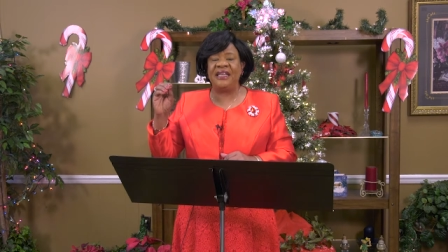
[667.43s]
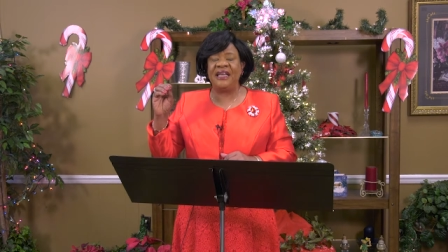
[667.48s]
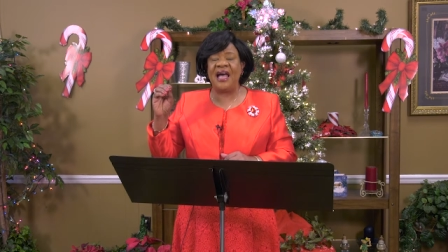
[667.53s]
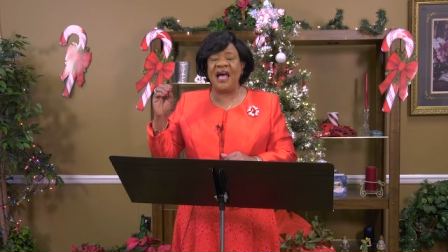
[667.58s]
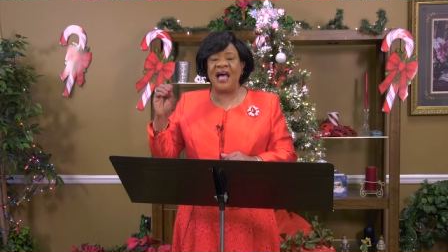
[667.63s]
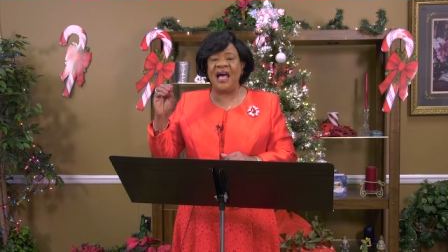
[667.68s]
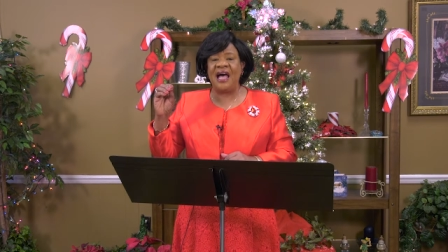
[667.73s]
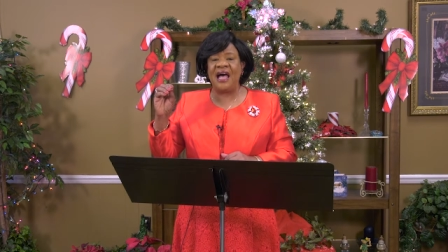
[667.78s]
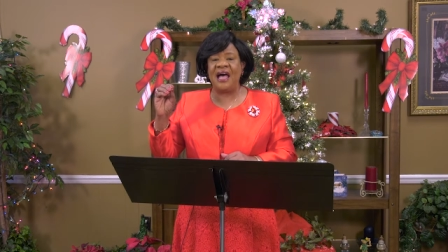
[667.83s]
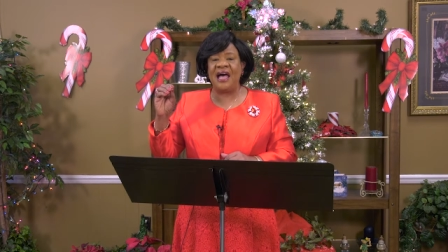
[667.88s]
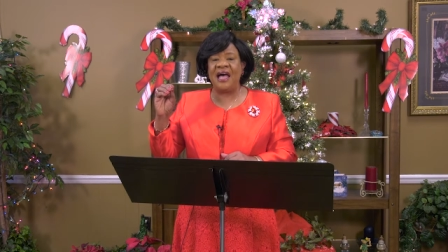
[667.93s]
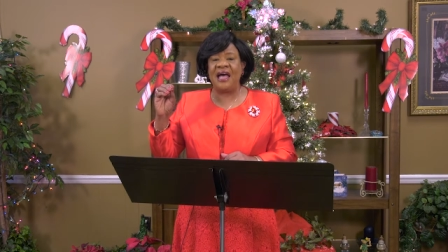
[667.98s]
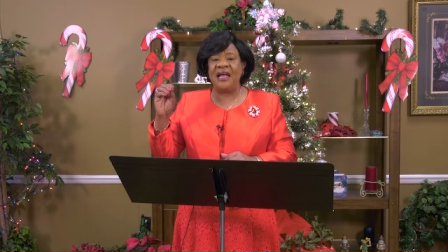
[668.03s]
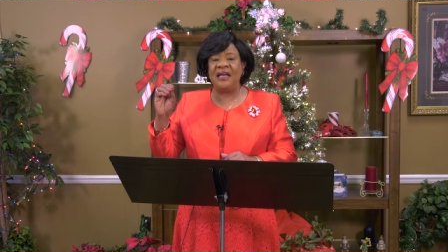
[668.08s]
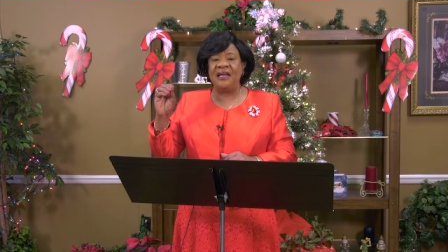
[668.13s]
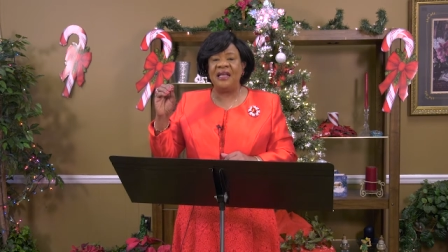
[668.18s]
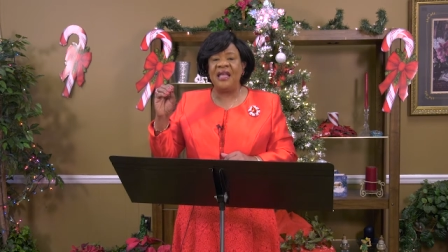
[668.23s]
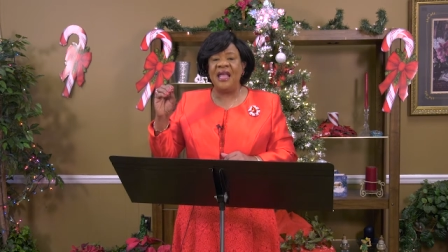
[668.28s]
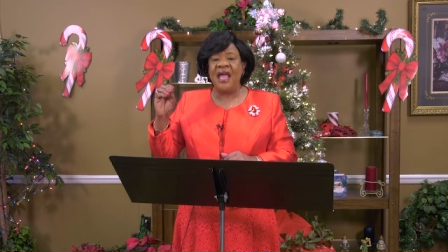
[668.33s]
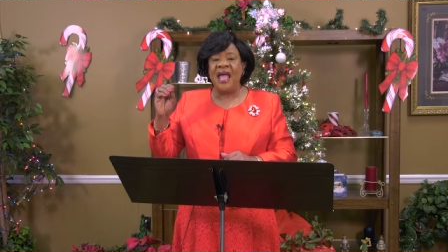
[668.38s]

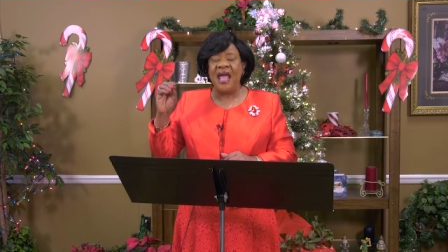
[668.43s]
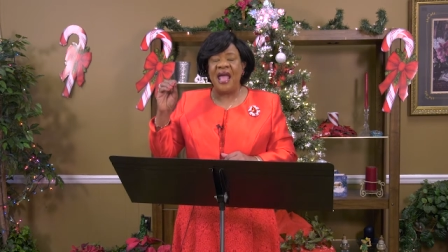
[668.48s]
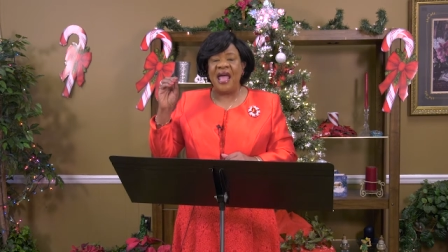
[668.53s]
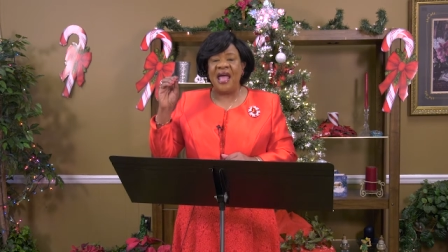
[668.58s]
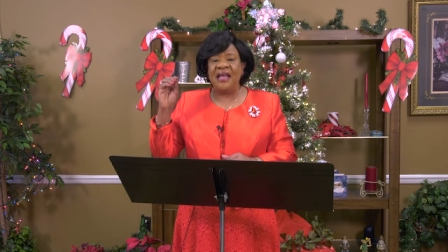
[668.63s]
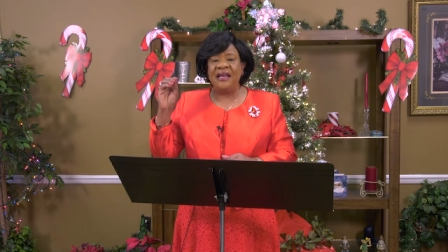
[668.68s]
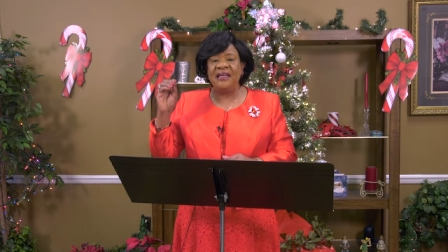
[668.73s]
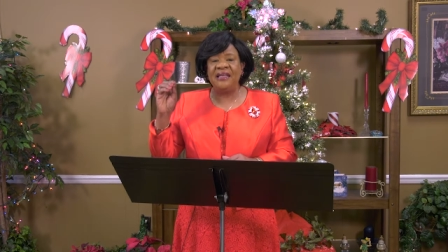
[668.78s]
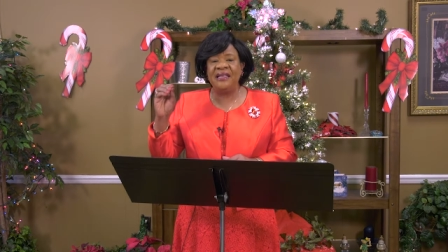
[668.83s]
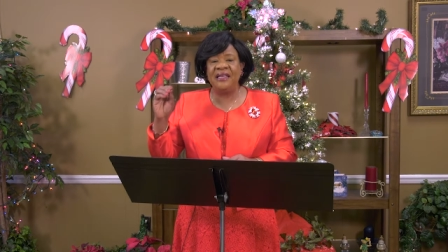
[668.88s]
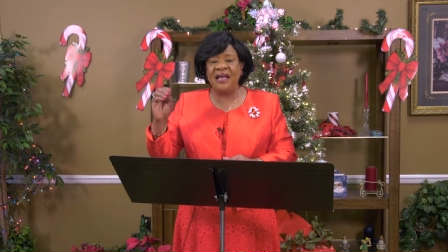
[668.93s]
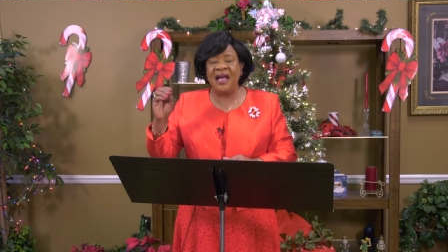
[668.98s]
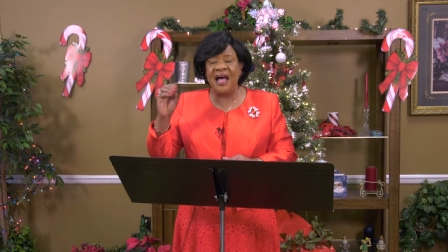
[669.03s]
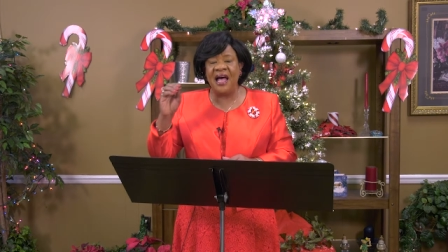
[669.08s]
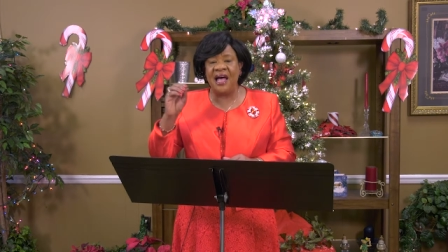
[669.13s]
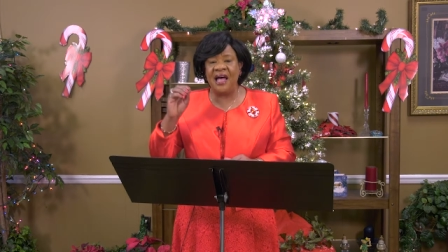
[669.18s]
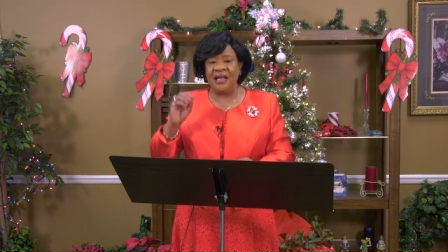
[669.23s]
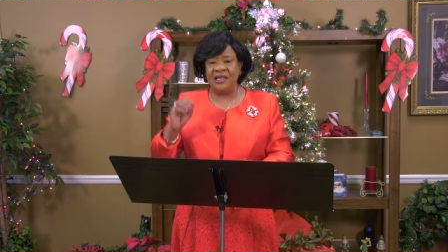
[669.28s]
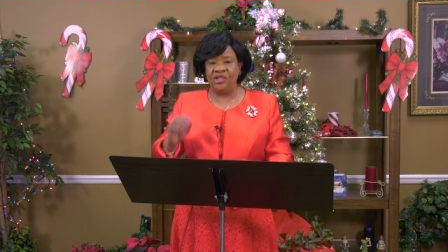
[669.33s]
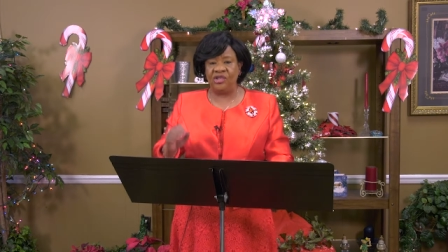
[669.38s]
God, and
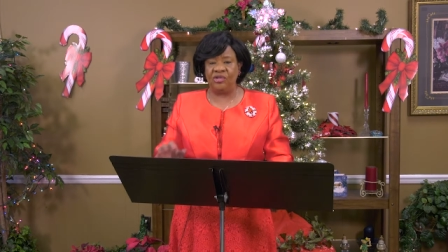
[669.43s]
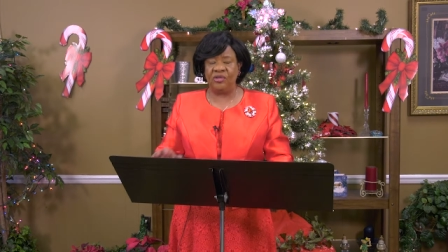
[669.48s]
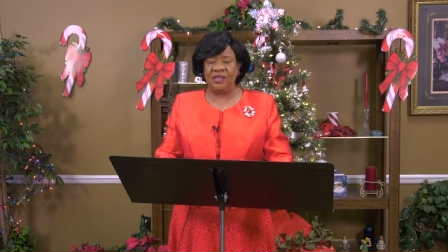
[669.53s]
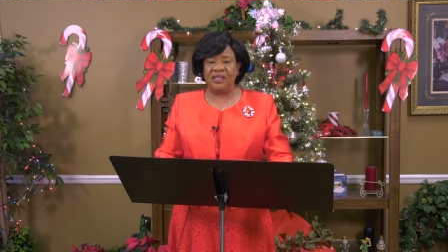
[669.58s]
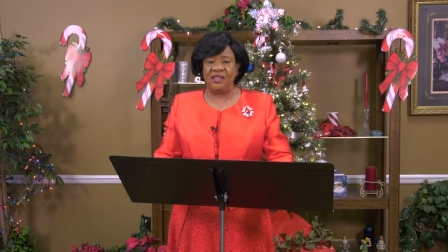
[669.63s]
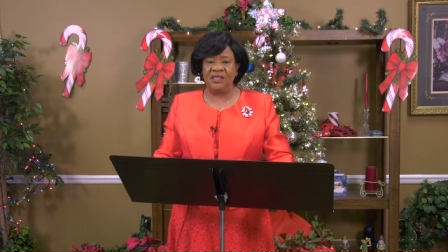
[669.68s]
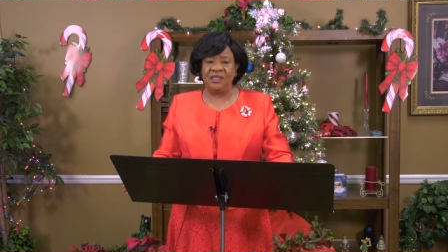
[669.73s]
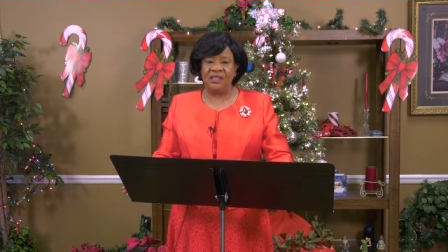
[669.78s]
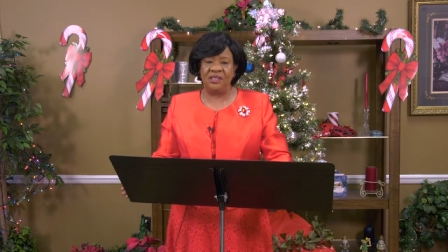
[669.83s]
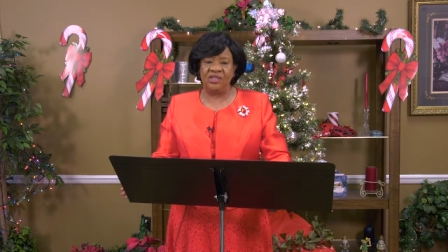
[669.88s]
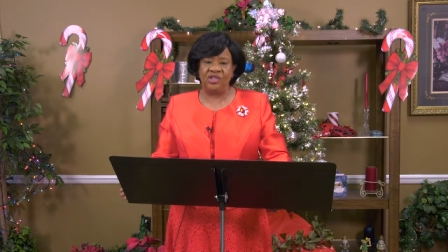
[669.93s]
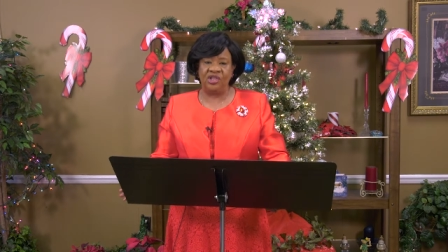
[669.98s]
God trusted